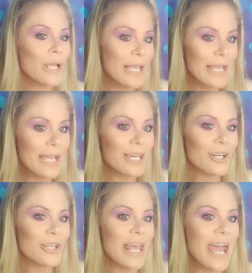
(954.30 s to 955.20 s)
to
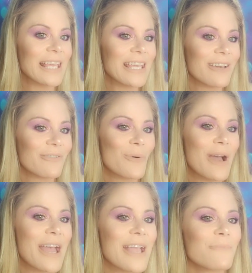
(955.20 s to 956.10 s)
enter that
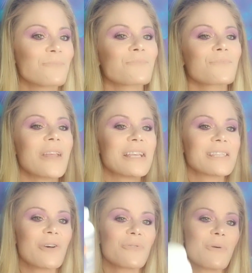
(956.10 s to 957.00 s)
giveaway? It's
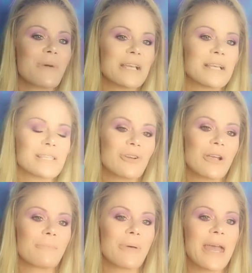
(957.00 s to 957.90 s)
over on my
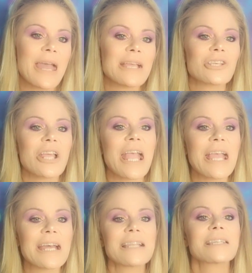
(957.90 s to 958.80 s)
Instagram page
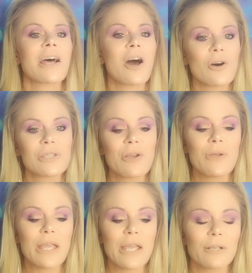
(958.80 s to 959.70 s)
and also
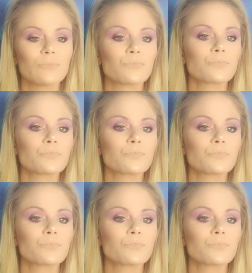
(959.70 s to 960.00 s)
here.